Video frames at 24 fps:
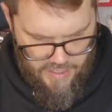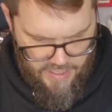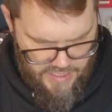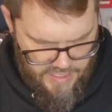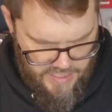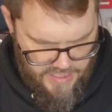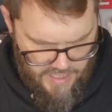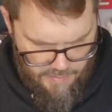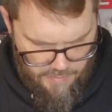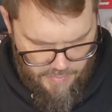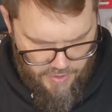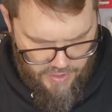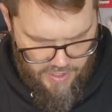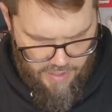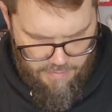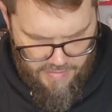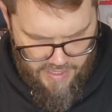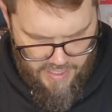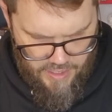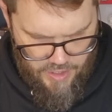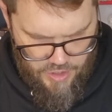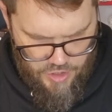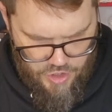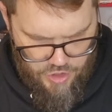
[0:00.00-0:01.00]
is somehow they
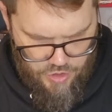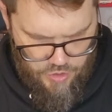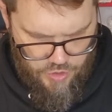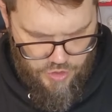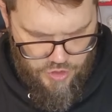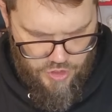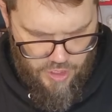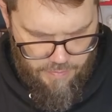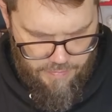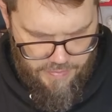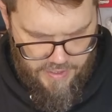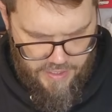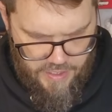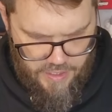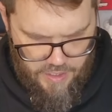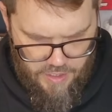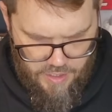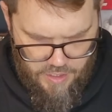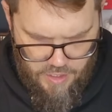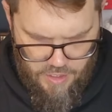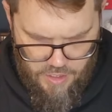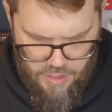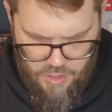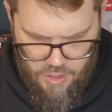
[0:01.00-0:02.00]
managed to stop it
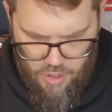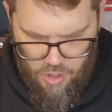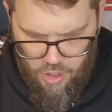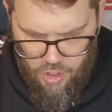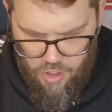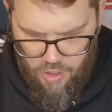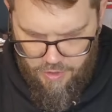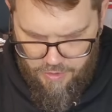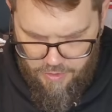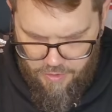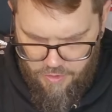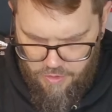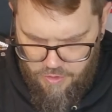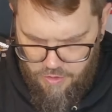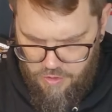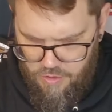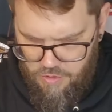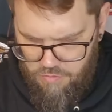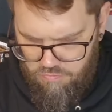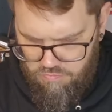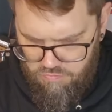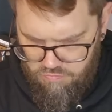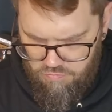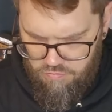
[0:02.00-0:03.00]
on
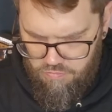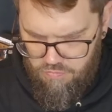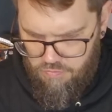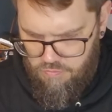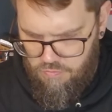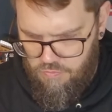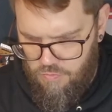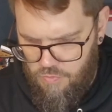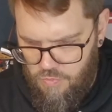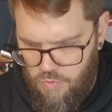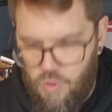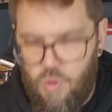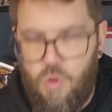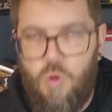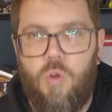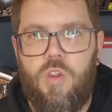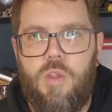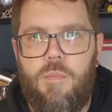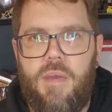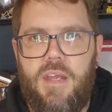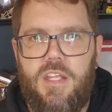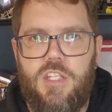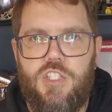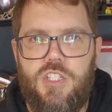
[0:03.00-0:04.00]
all
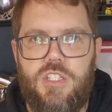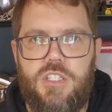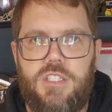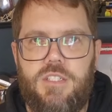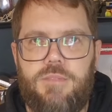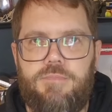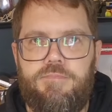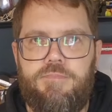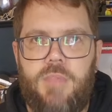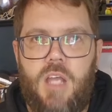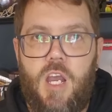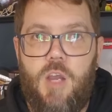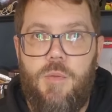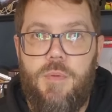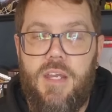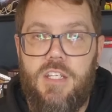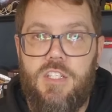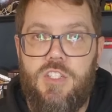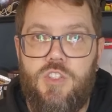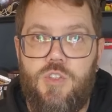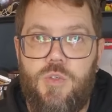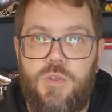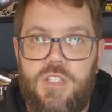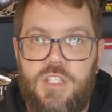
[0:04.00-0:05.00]
the matches. Hope you
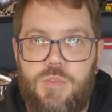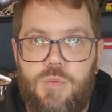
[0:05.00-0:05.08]
guys enjoyed this.